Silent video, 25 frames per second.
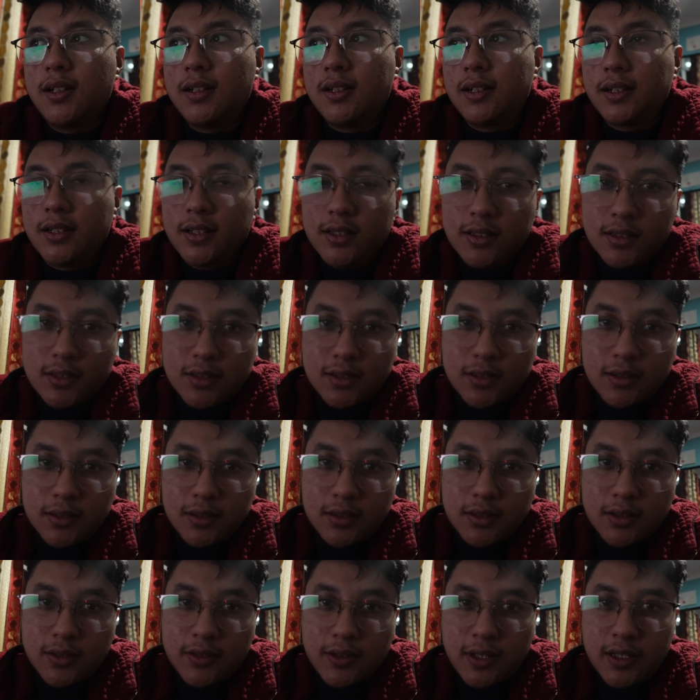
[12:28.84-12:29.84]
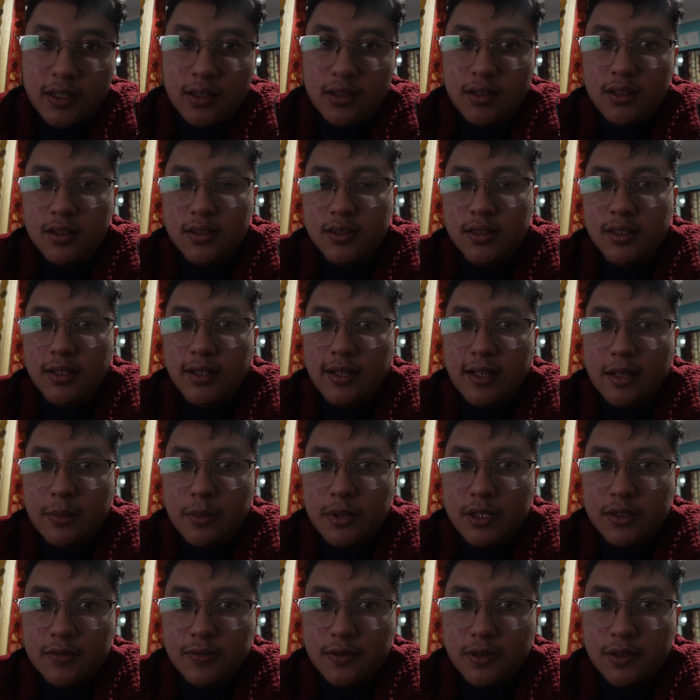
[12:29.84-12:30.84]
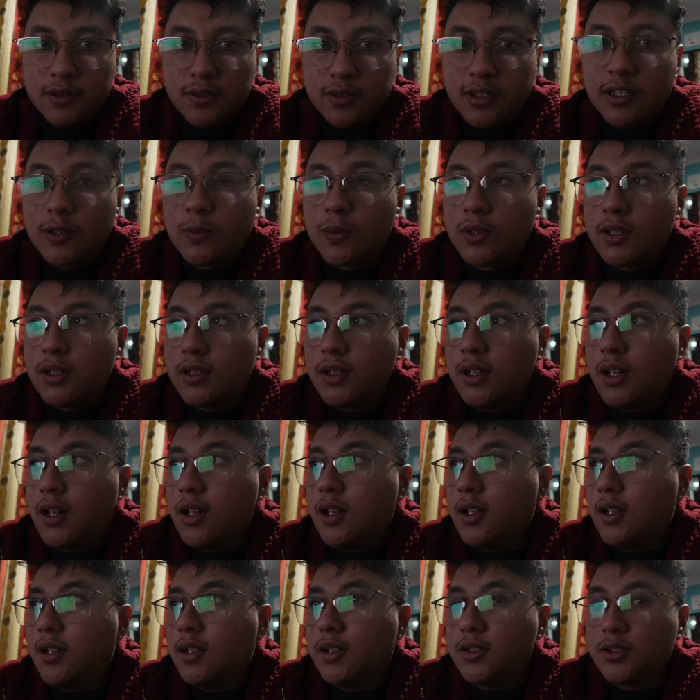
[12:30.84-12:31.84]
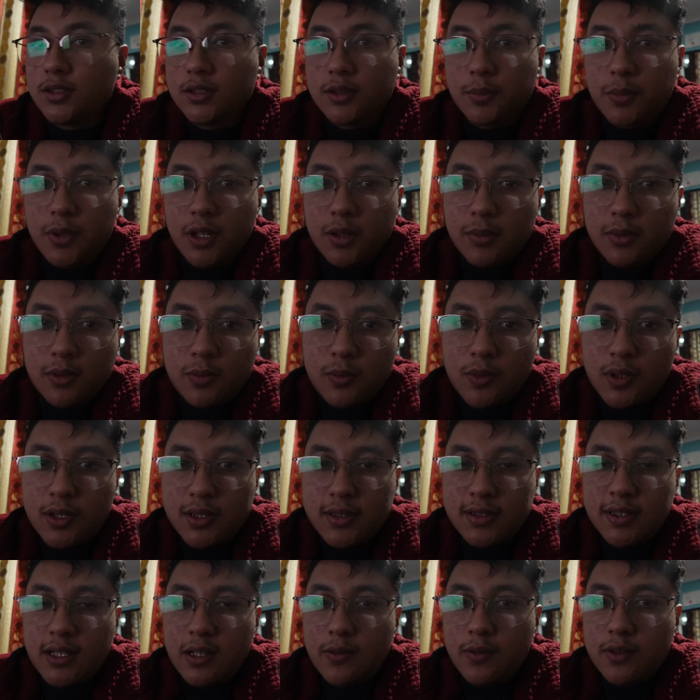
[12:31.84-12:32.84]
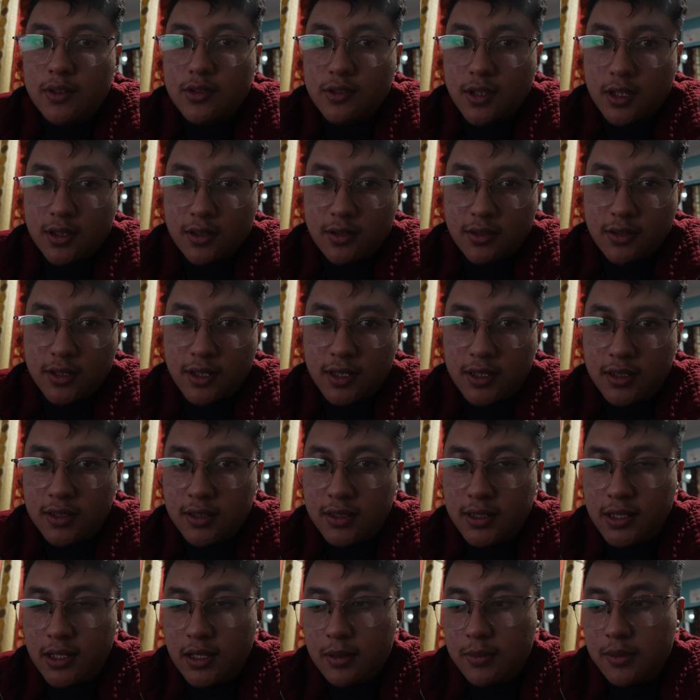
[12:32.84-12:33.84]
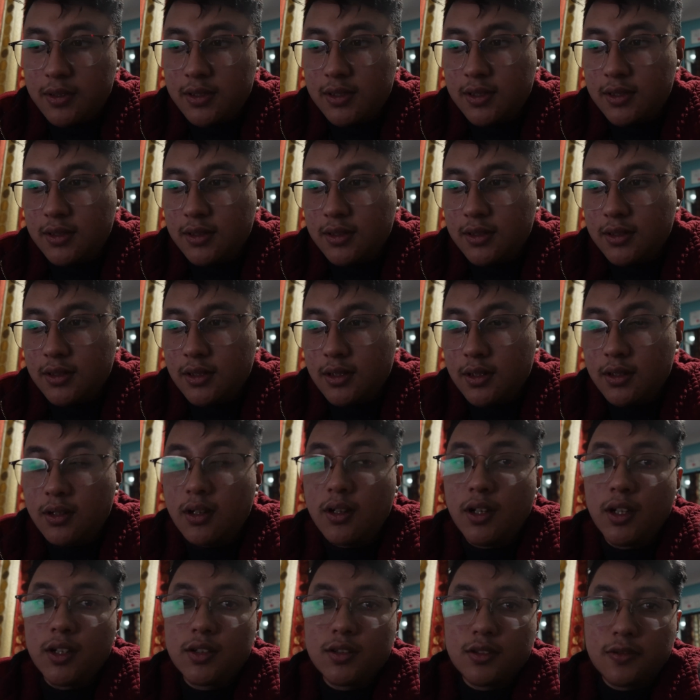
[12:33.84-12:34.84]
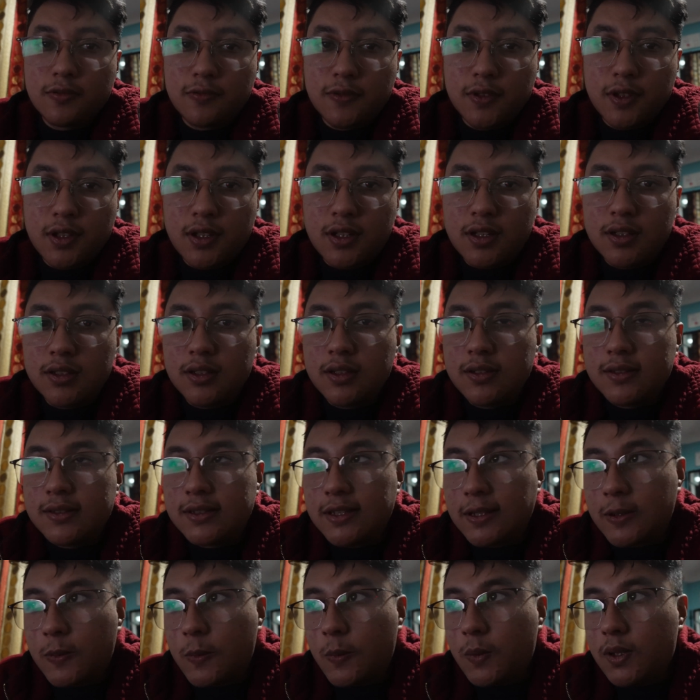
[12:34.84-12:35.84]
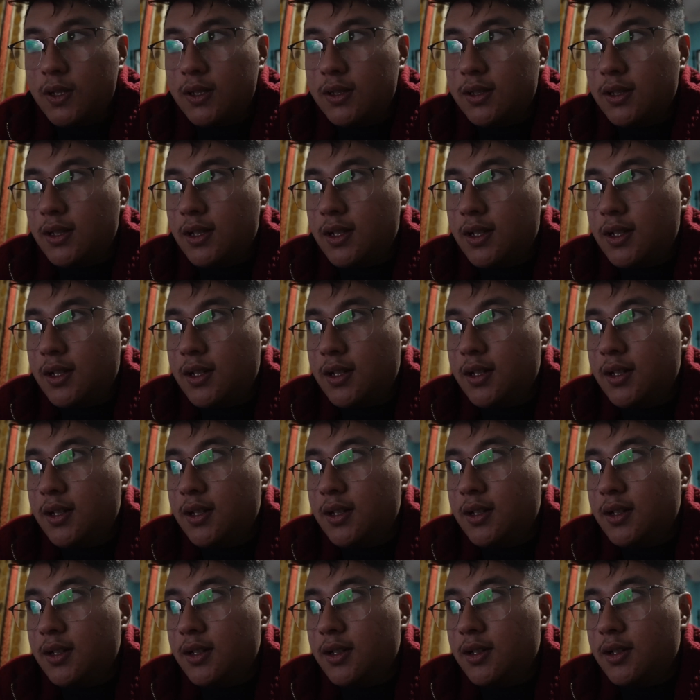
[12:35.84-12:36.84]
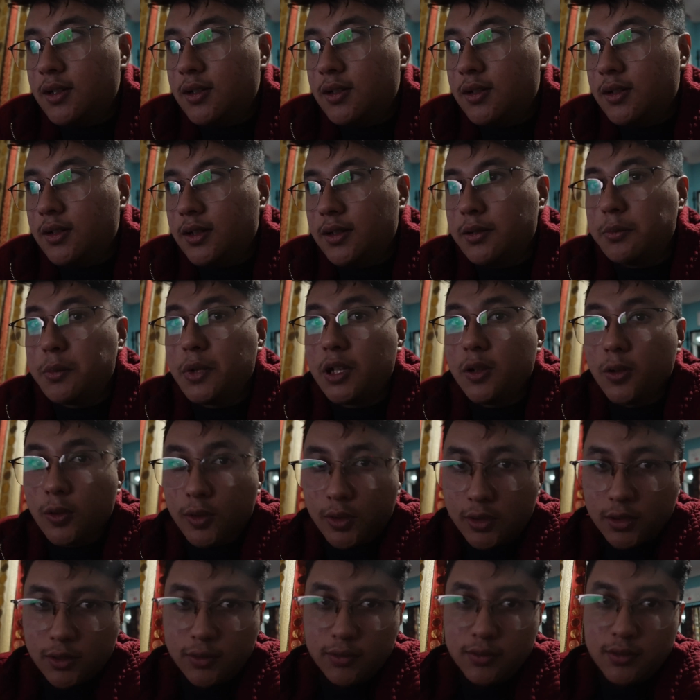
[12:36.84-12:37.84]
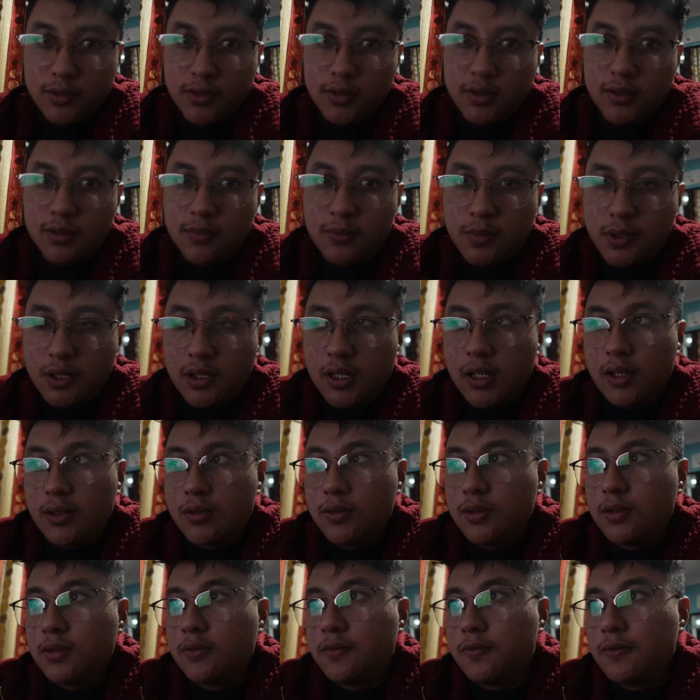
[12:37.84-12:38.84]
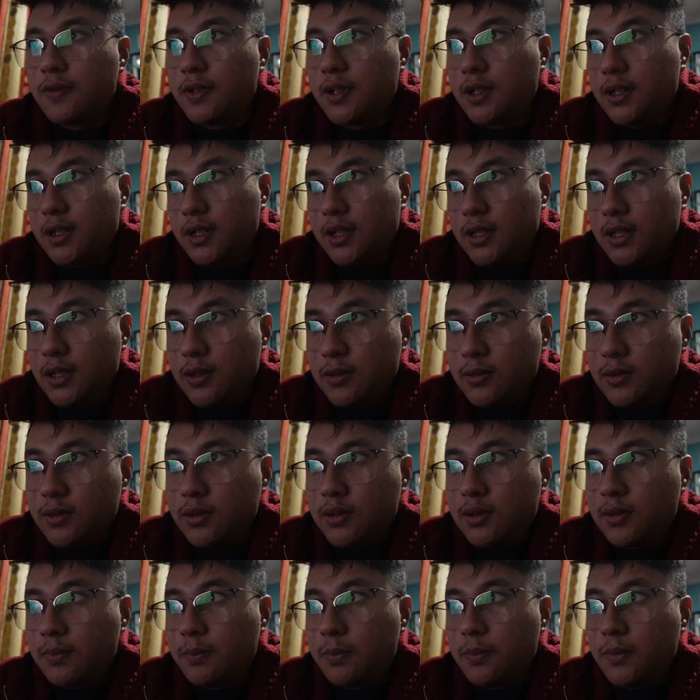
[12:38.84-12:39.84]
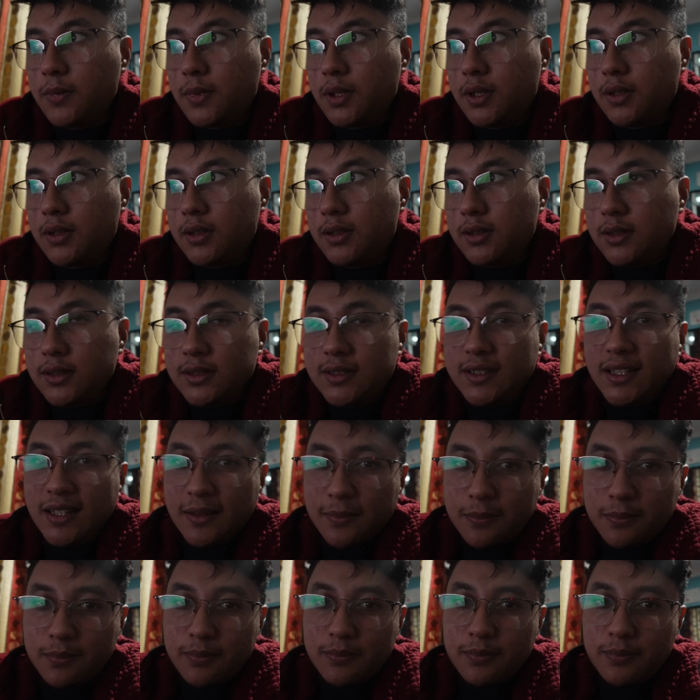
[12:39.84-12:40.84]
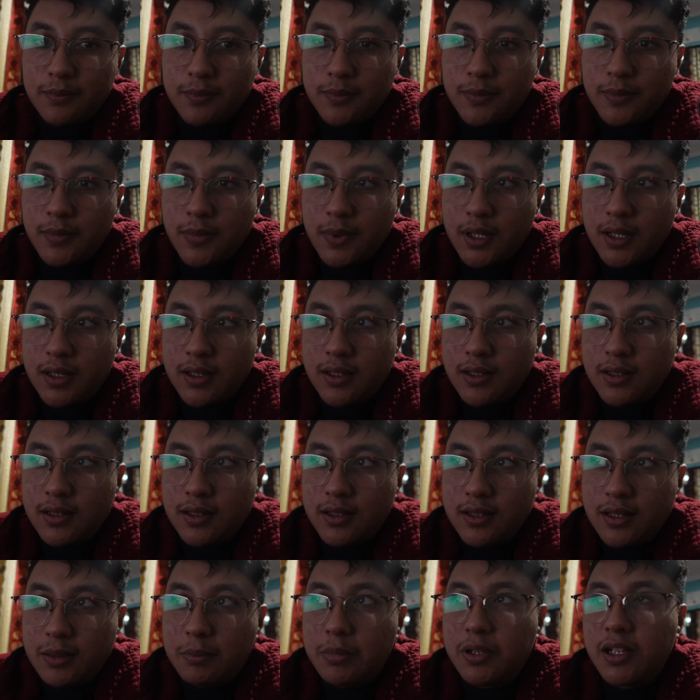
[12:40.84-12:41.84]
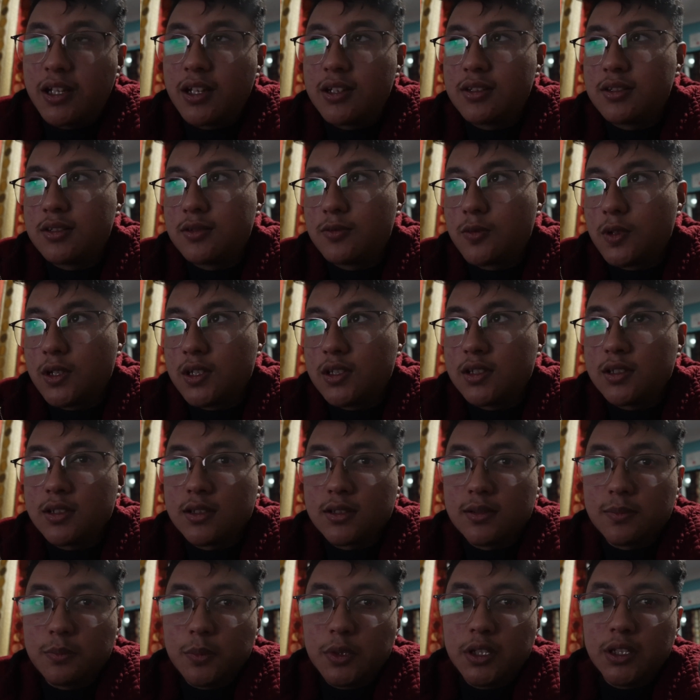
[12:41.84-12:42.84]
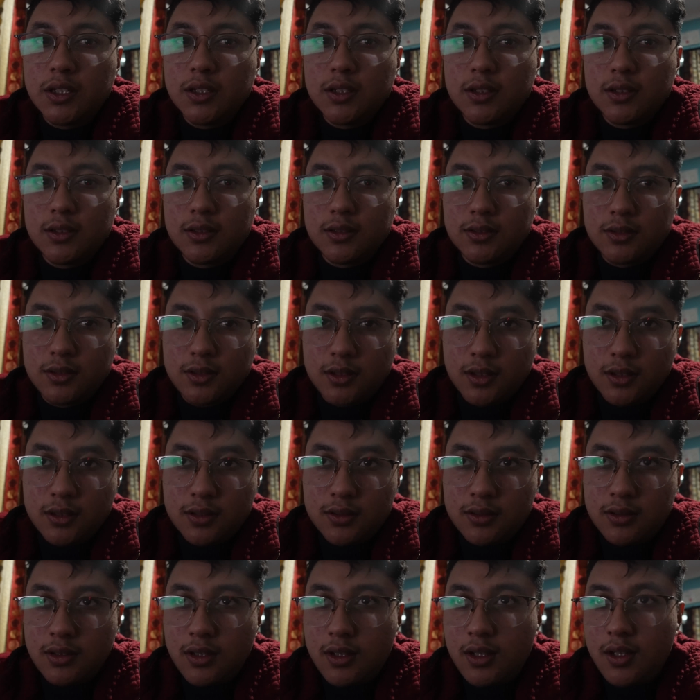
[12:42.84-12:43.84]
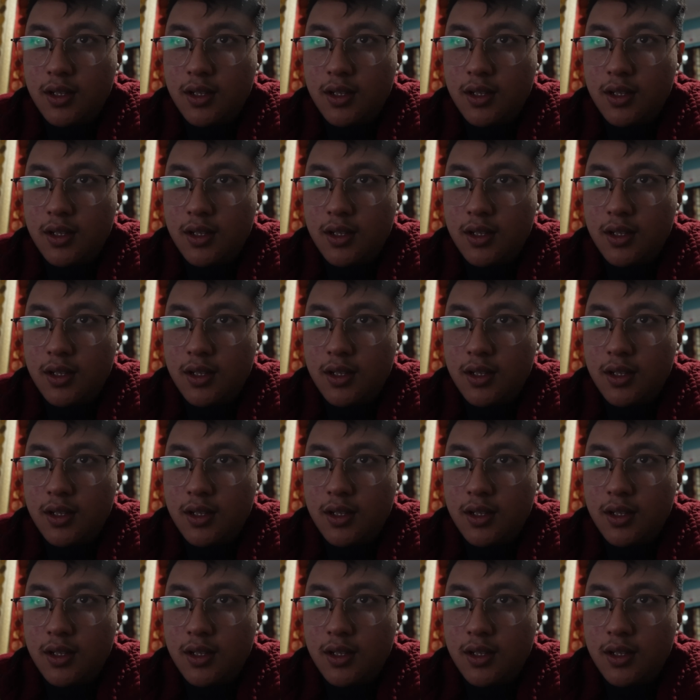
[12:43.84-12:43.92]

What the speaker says: didn't create another database for SQL. So the problem was I was trying to create a database connection for another SQL in my local host, but I couldn't figure it out. The same replication was being done,